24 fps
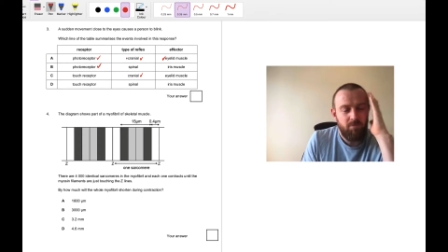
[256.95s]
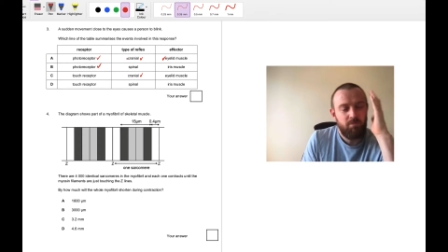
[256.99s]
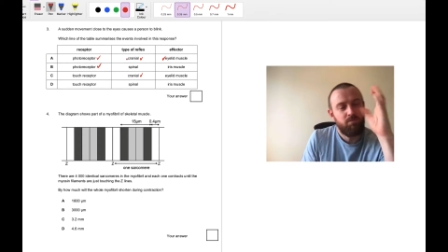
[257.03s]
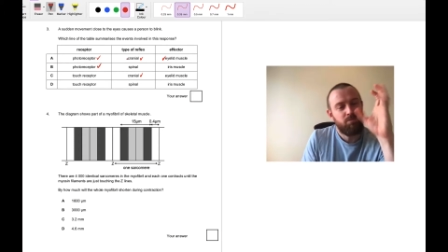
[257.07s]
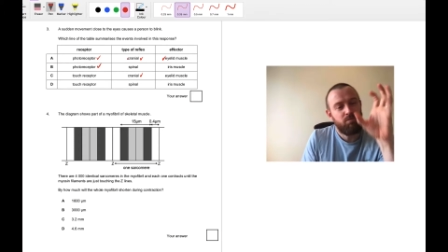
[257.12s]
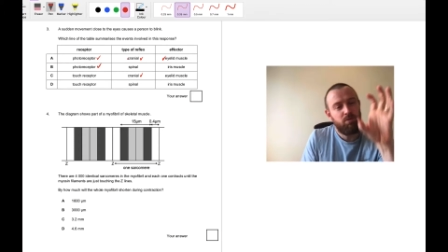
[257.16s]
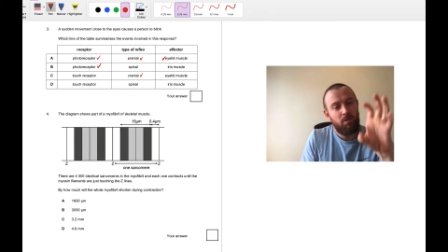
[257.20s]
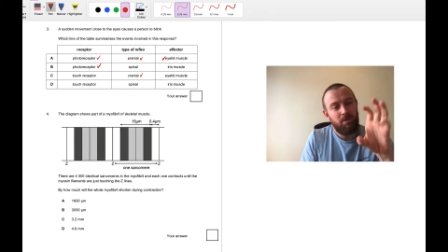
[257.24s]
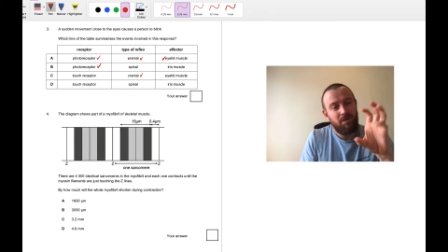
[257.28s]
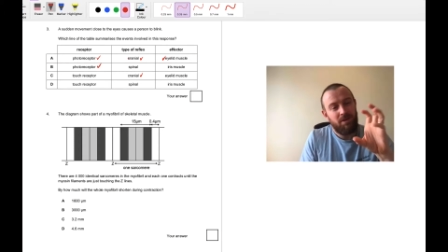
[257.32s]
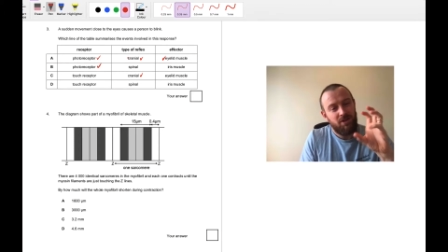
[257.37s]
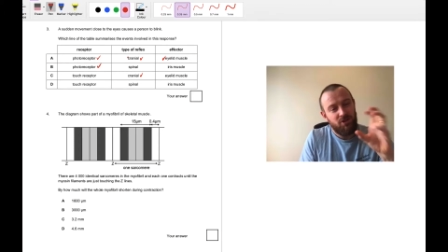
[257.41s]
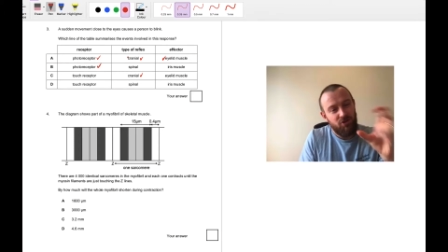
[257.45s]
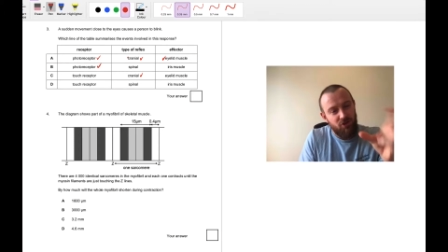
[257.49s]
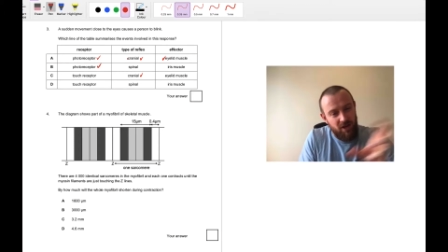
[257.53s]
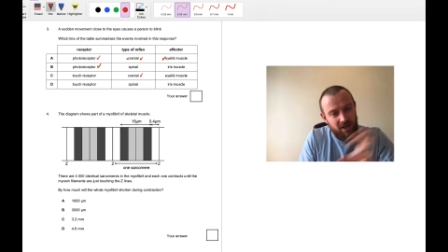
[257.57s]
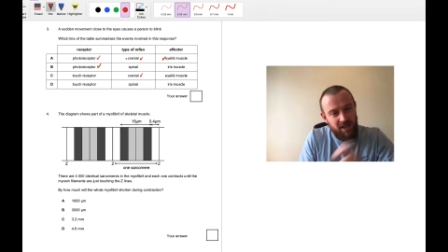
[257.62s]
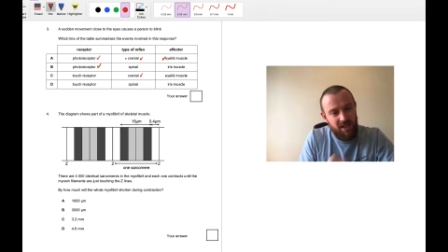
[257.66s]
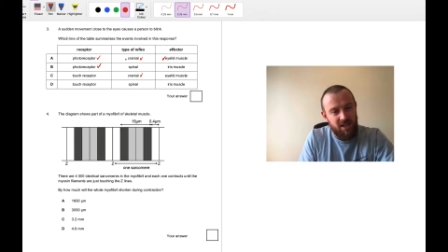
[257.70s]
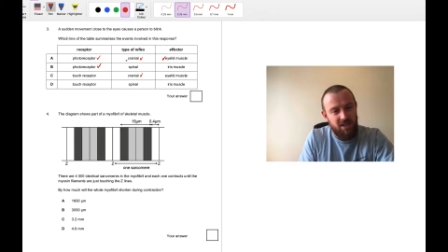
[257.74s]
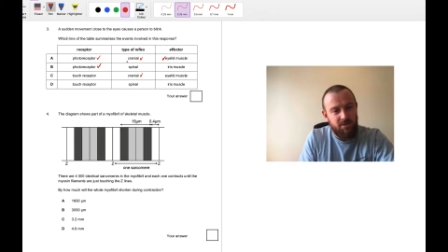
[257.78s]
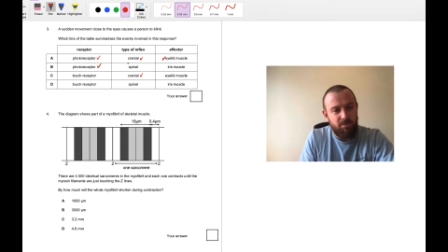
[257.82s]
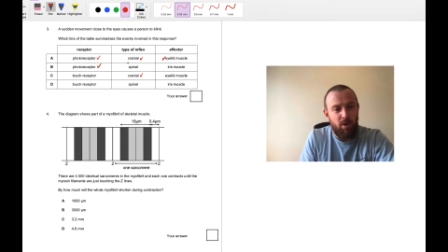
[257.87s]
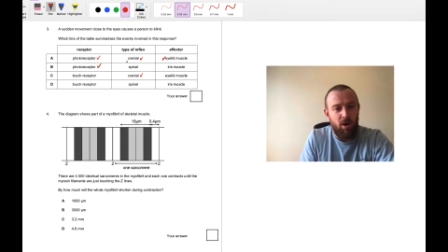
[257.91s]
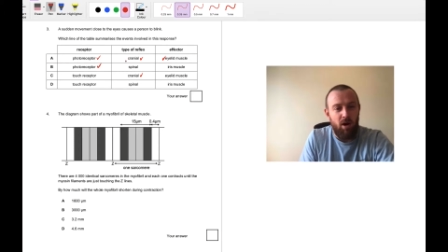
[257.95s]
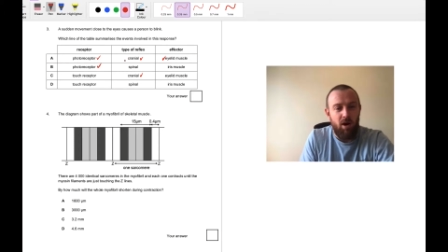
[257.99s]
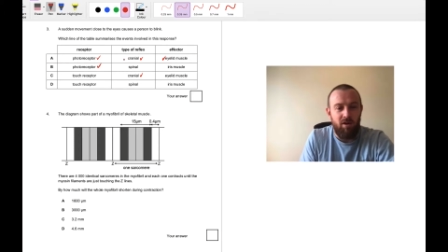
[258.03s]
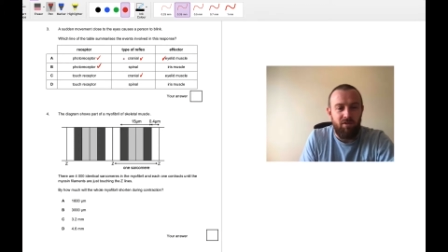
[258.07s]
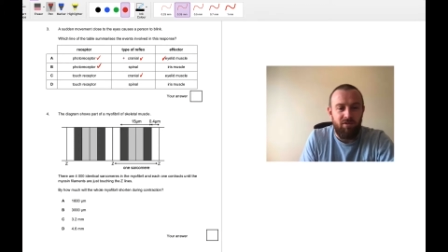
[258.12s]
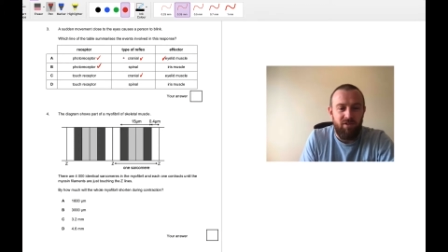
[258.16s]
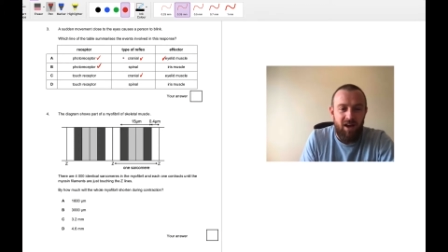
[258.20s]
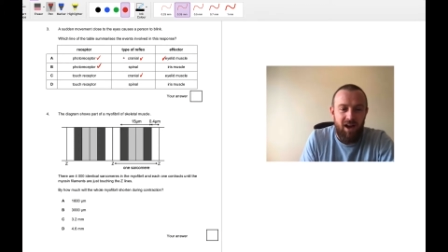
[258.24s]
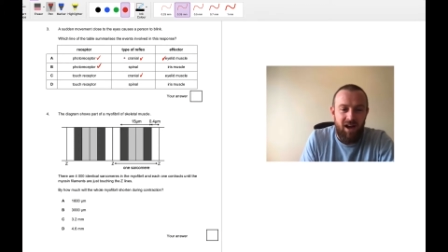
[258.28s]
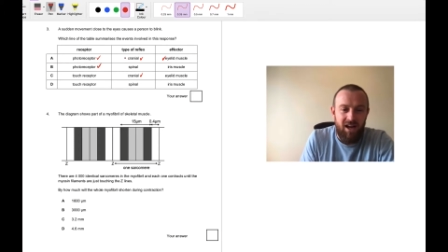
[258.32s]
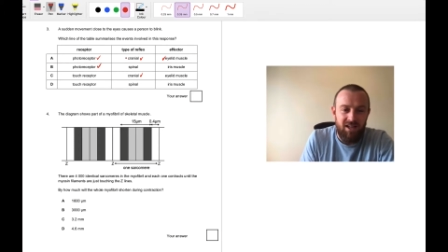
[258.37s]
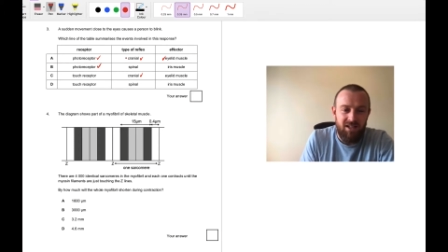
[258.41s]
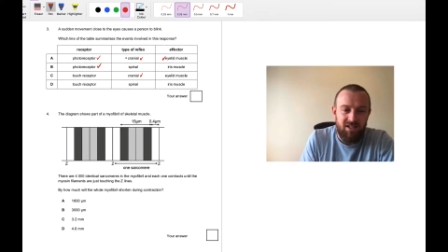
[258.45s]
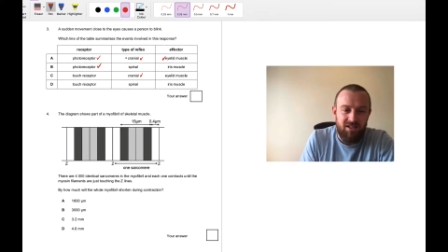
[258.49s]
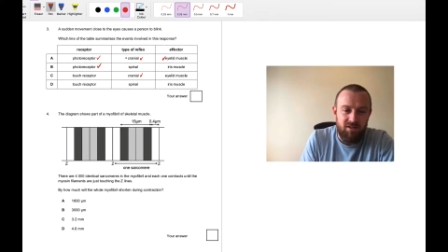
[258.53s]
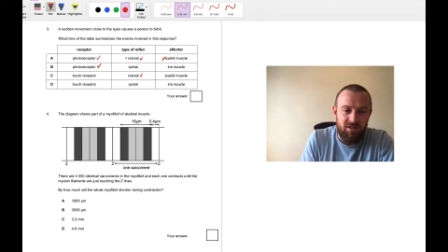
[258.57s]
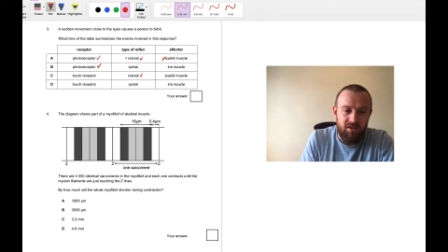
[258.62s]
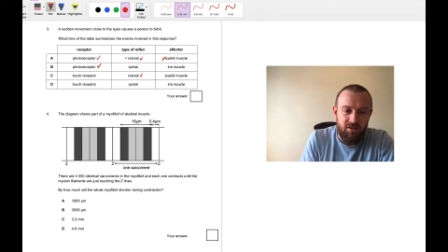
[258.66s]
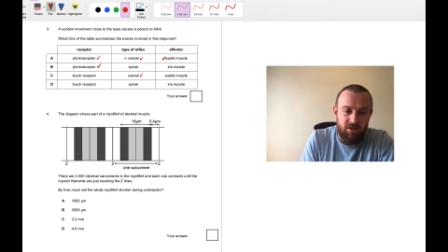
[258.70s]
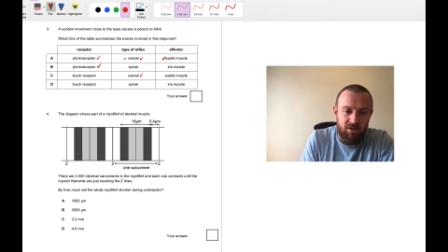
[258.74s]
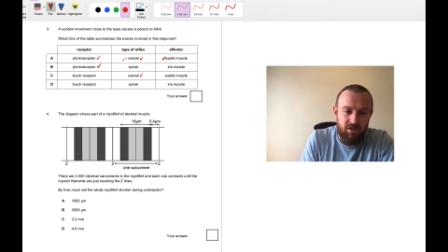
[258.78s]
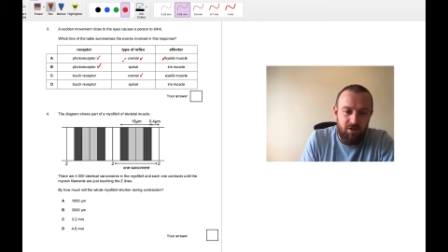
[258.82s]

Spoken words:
probably the trickiest part of that is the